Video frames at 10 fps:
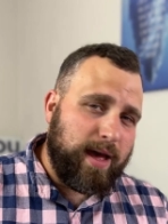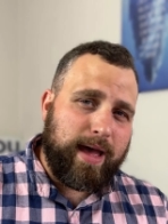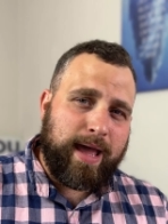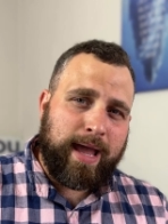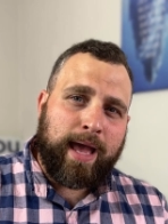
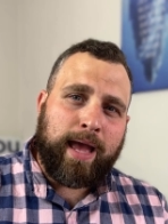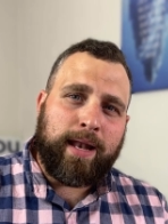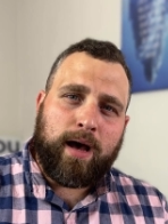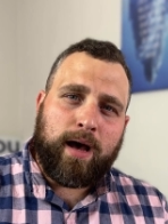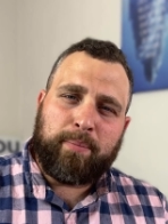
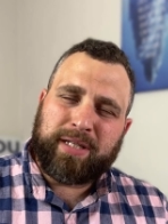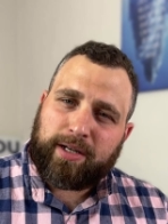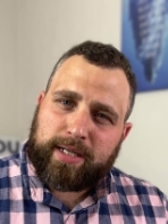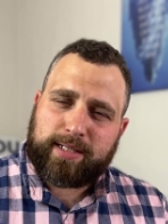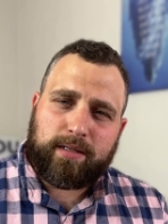And uh, but
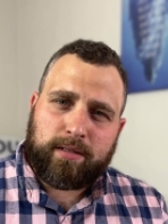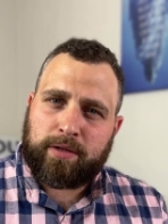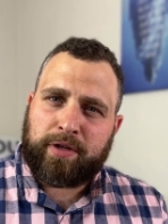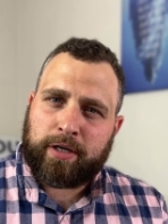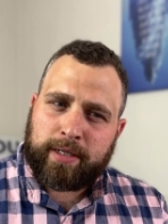there is a,
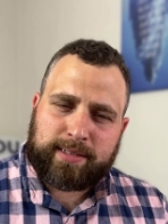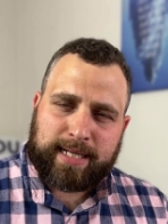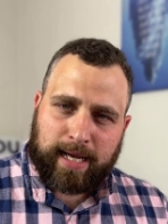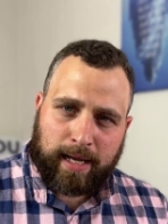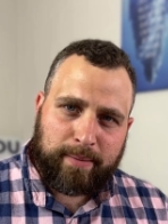there is
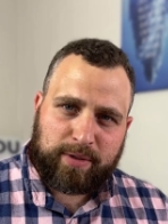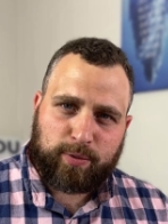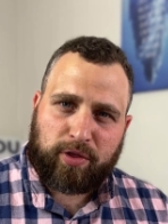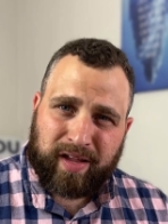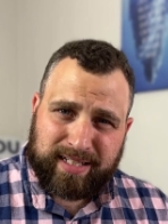times
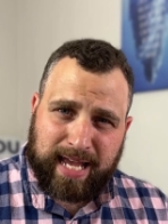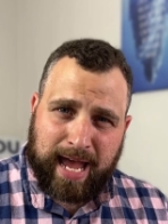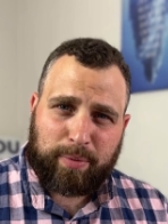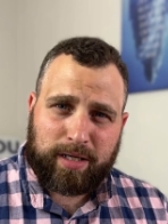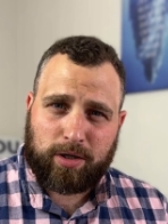where things
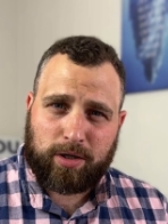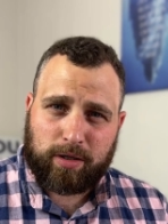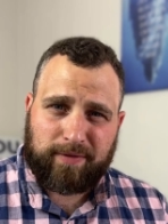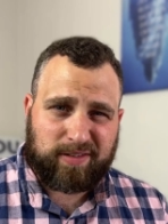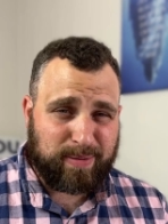happened in your
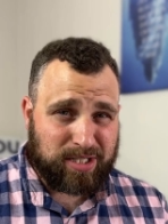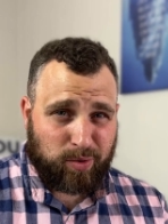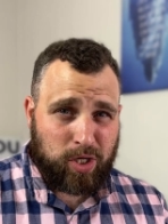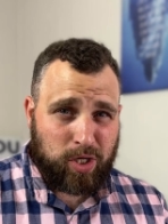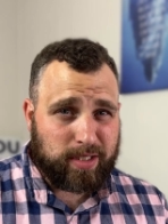life, especially
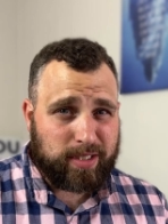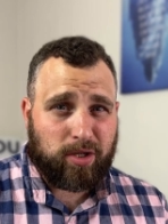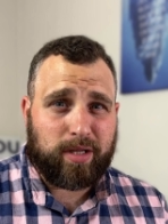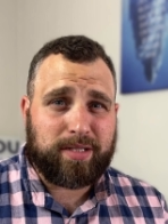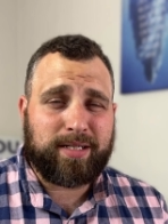when you consider
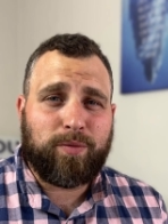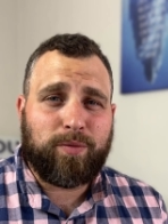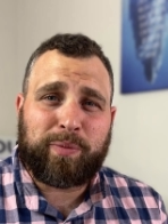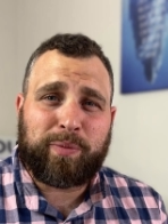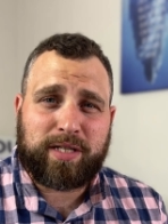that
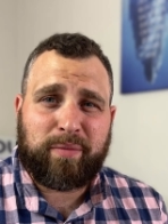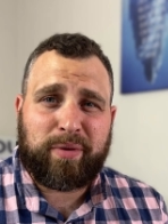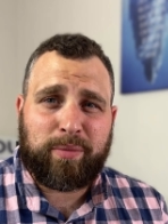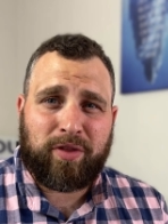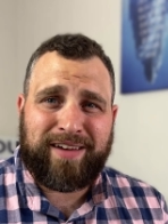61% of
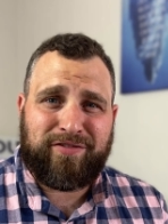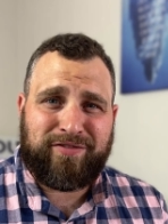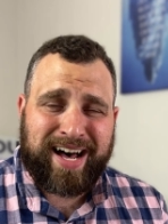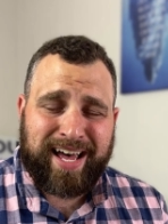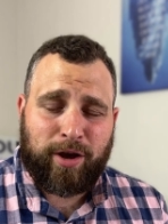people that
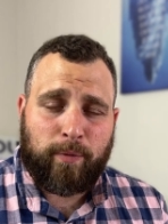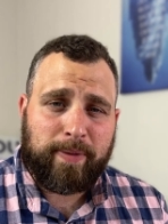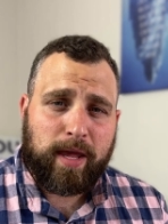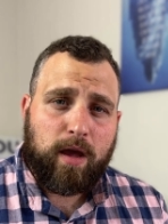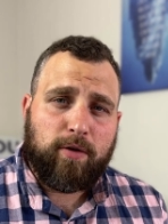file
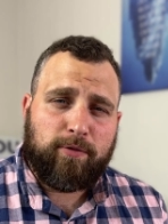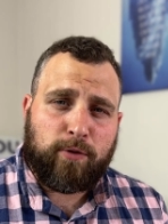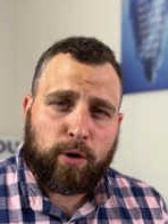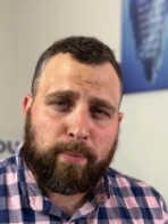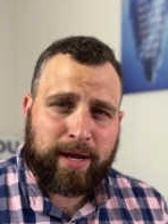
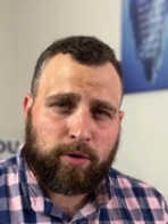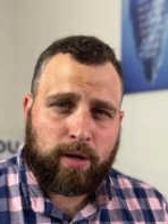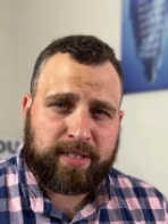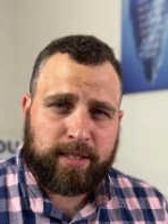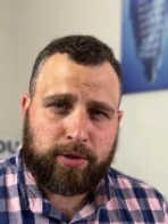for
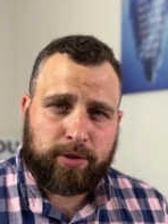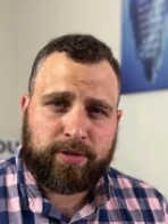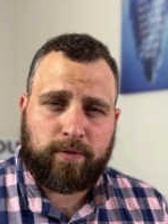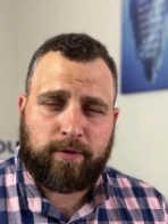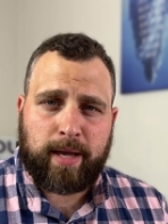bankruptcy do
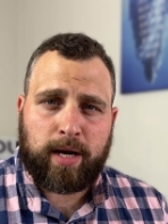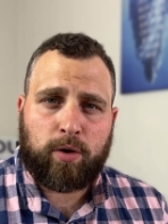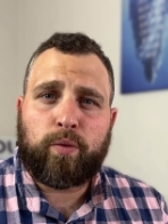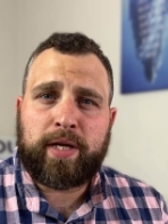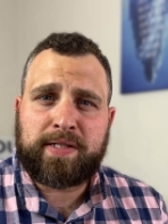so for
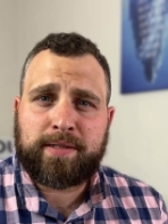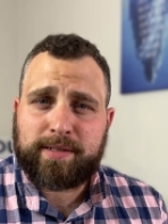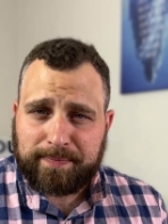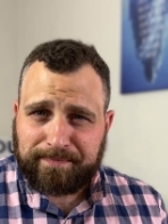medical reasons.